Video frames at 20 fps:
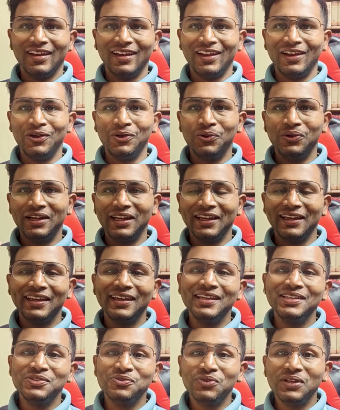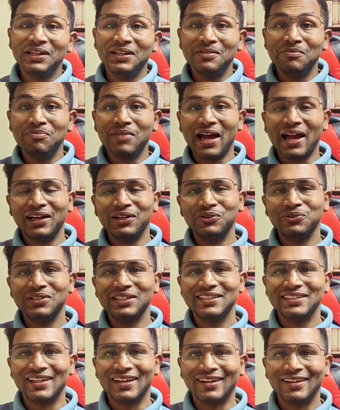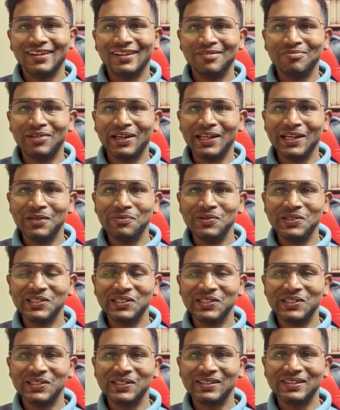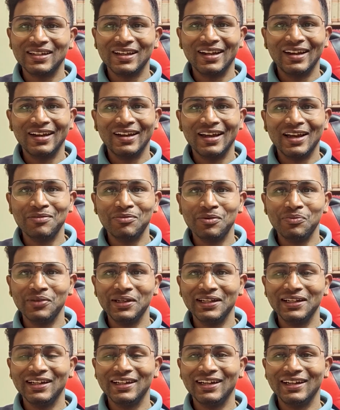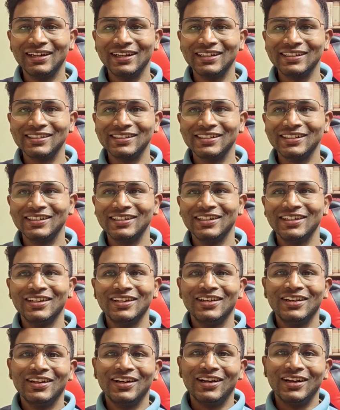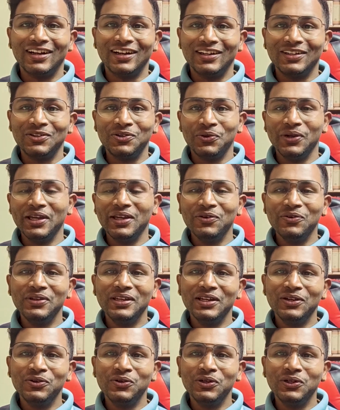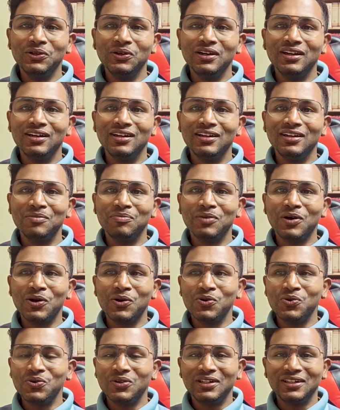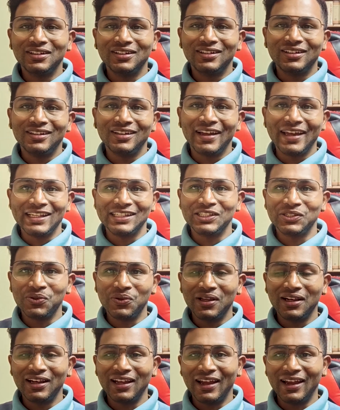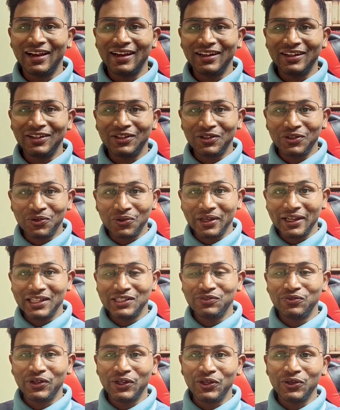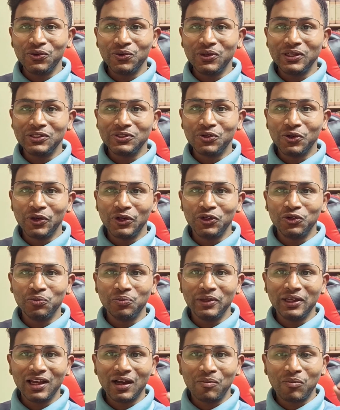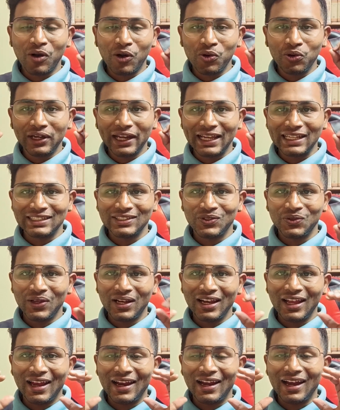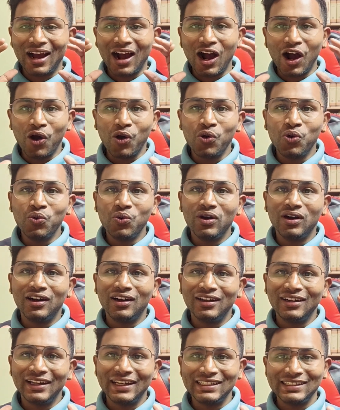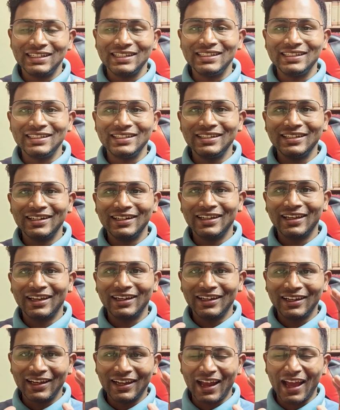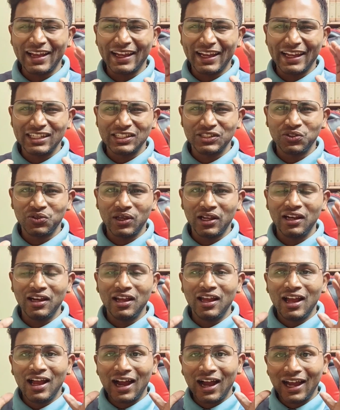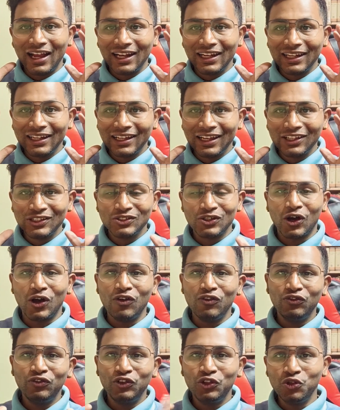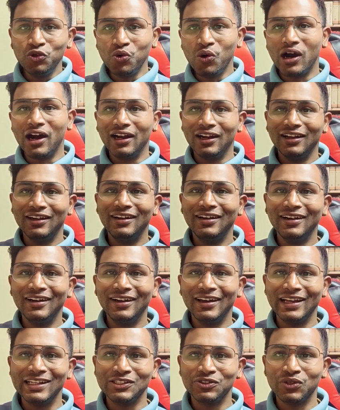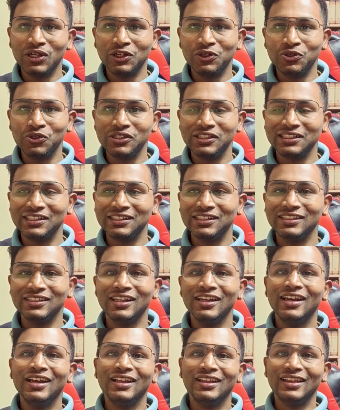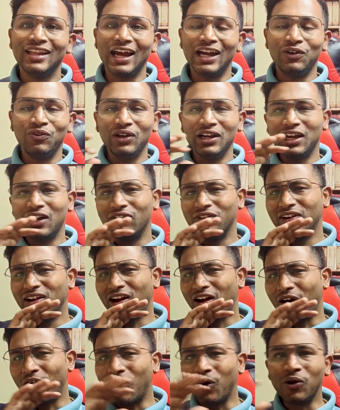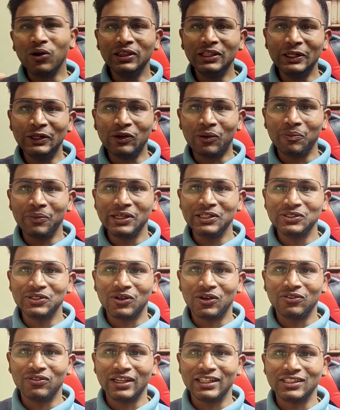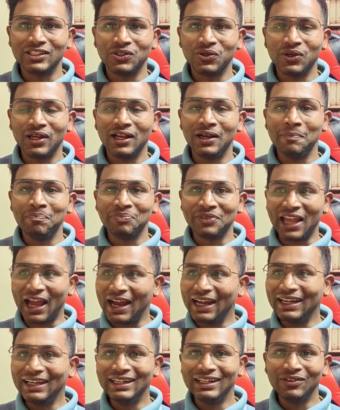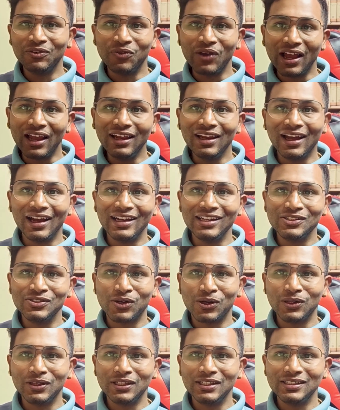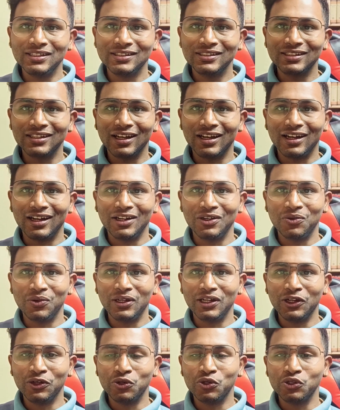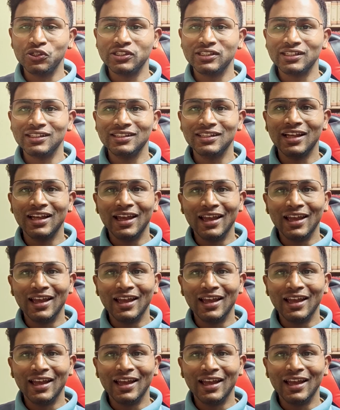Hello Techies, welcome back to the channel. My name is Krishna and I am a big data tester. Today we are going to learn about SQL, and today's video is going to be about SQL and how a test engineer can crack SQL. I'll solve 200 SQL questions that will cover all the topics of SQL, and while I solve this 200 questions,